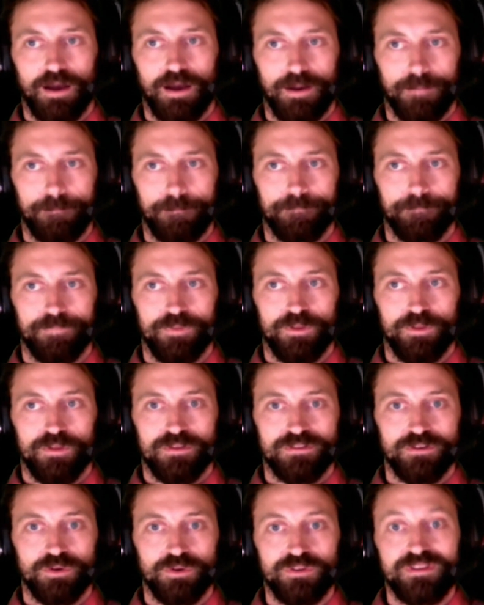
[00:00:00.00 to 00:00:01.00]
um
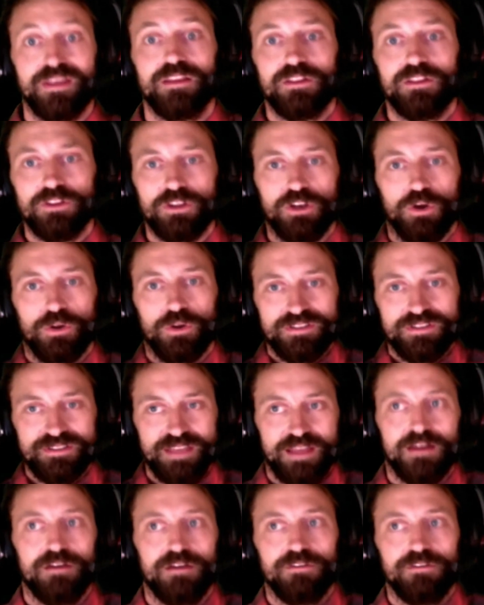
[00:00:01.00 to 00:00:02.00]
so it's like you know
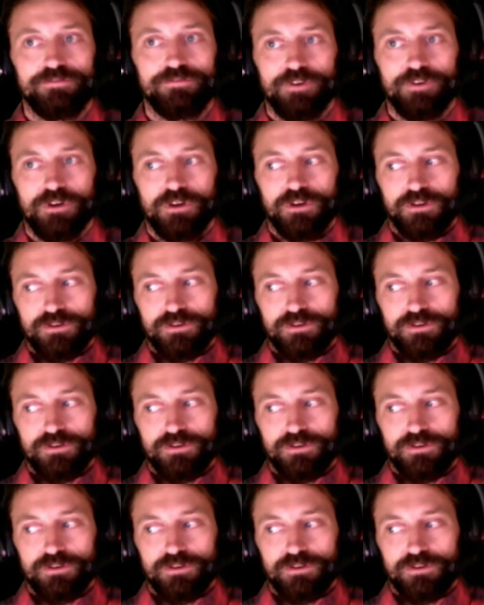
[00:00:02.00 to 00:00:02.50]
instead of